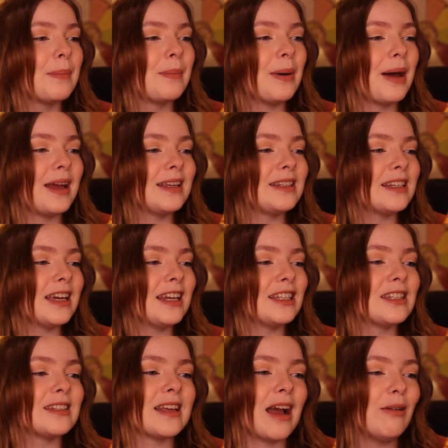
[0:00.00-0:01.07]
but
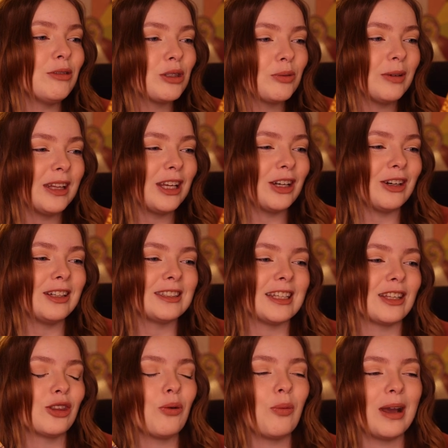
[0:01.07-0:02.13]
it sounds really good. It's
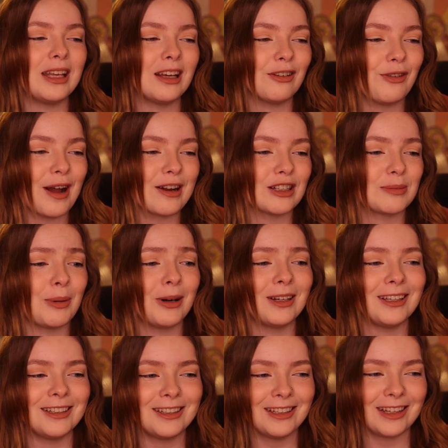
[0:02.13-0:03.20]
like The Waking Fire is part
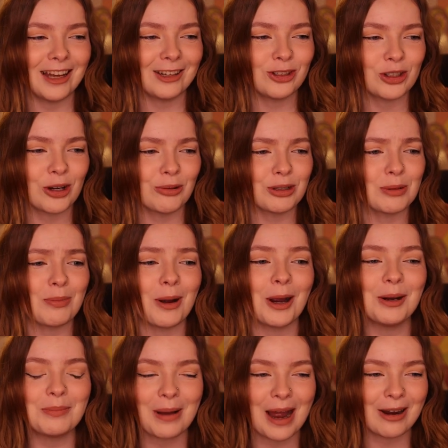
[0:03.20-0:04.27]
Indiana Jones,
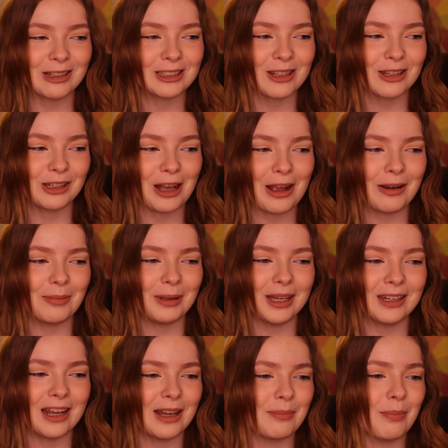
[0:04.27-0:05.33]
part Pirates of the
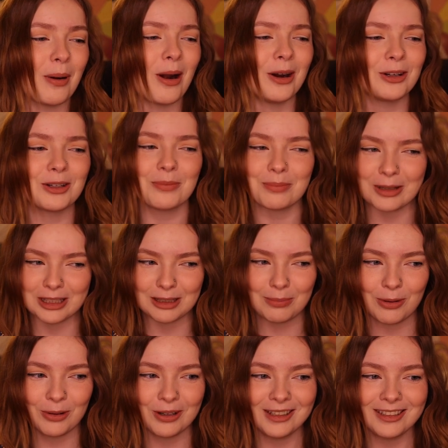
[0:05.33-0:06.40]
Caribbean, and part
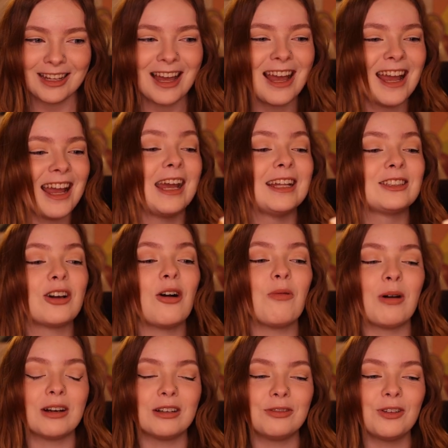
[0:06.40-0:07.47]
Mistborn. It's got
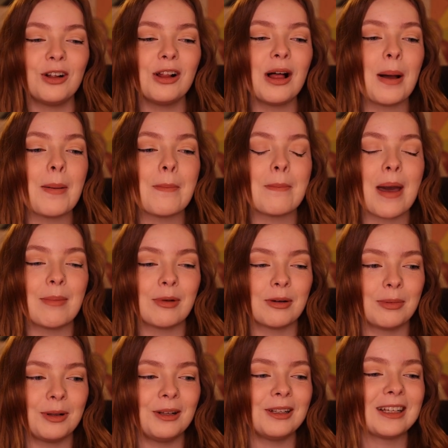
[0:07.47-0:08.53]
wonderful,
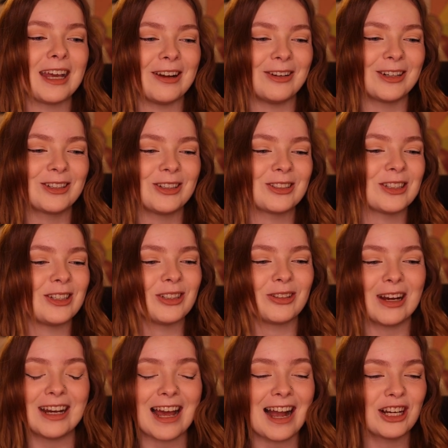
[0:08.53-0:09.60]
memorable characters and
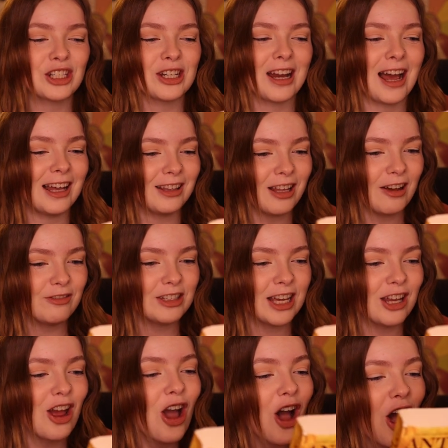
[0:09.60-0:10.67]
great action. I loved
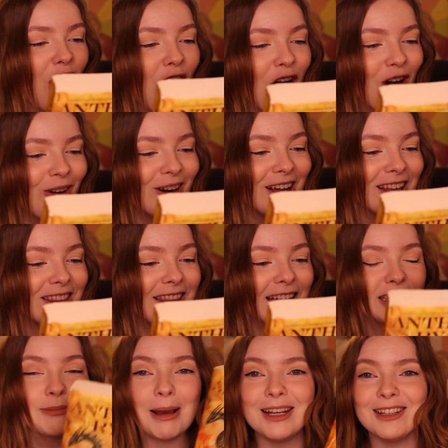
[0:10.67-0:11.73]
it. Oh,
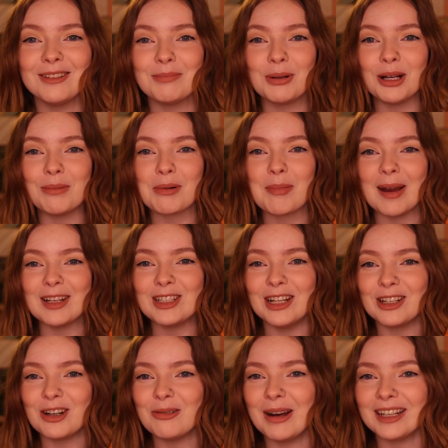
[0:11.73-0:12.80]
that's my blurb by
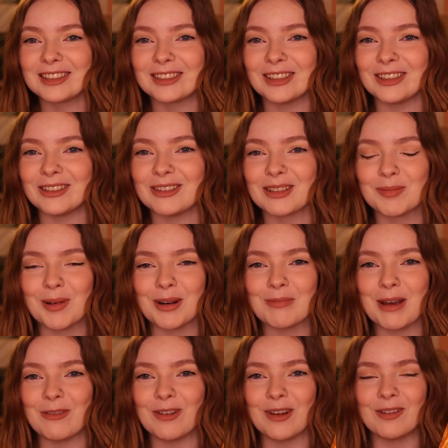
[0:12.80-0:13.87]
Django Wexler, who's one of
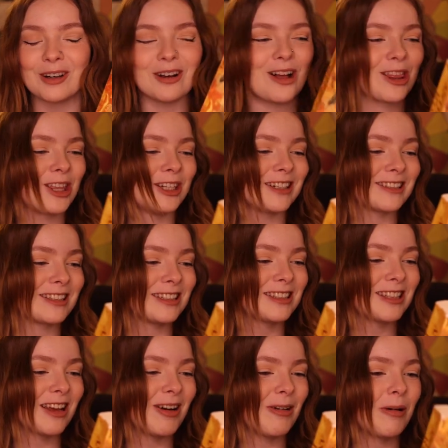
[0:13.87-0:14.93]
my favorite authors.
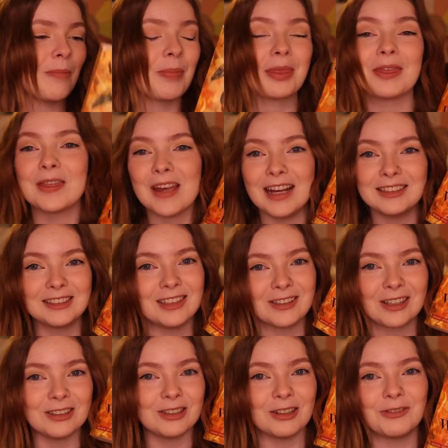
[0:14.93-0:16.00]
So that's
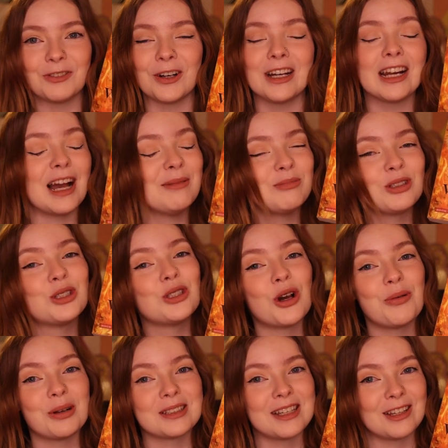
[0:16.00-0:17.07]
looking good for it. I'm
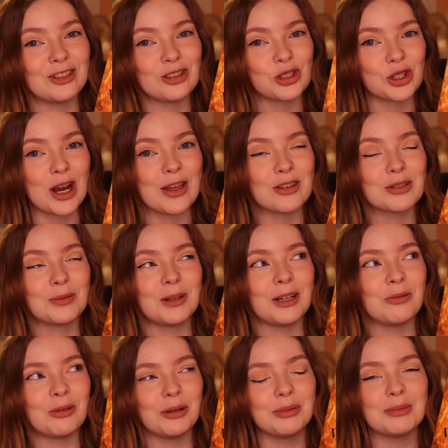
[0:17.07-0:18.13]
so excited to try this one.
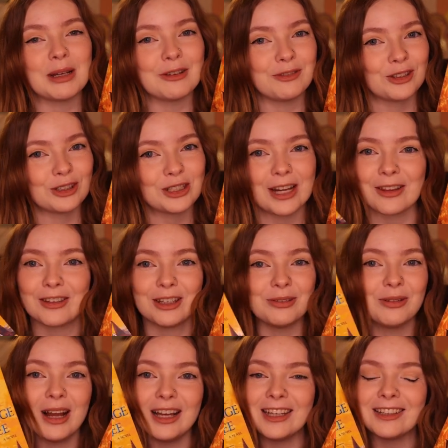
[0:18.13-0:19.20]
It will be my first Anthony
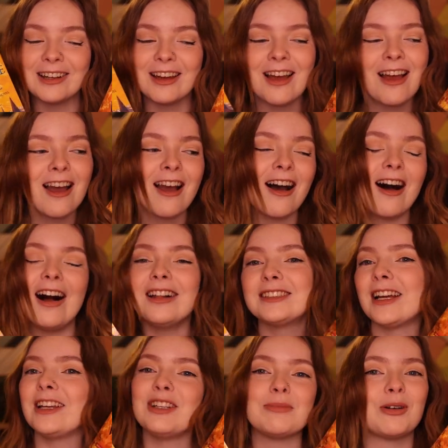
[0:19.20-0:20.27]
Ryan. I'll
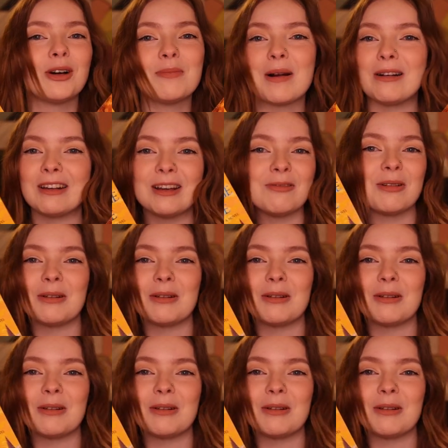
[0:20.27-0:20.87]
tell you more about it